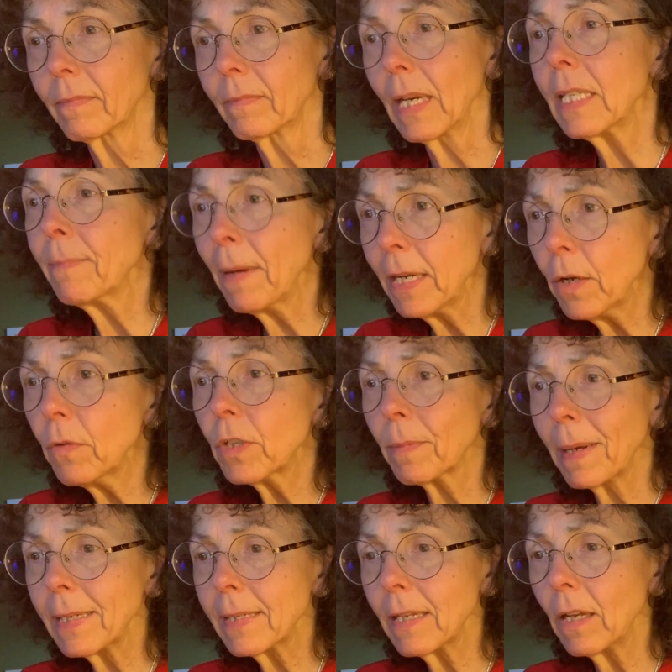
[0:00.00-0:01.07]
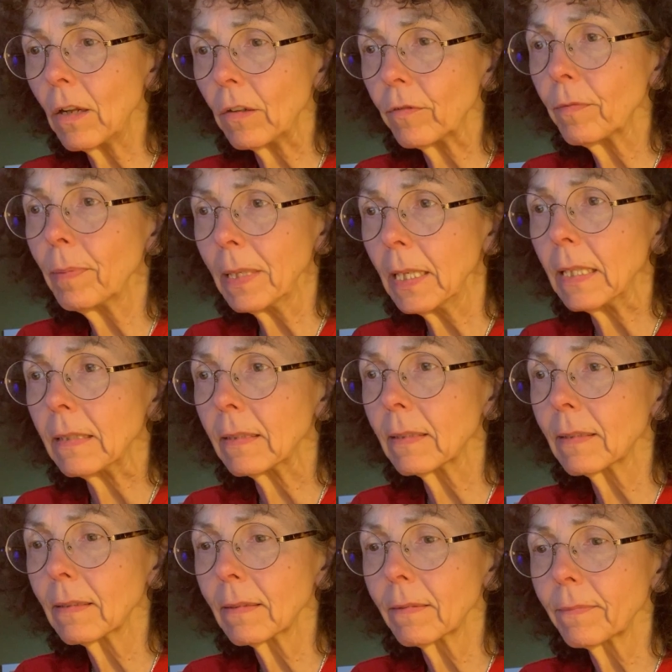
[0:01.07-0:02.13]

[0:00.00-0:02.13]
It's my note to myself, please.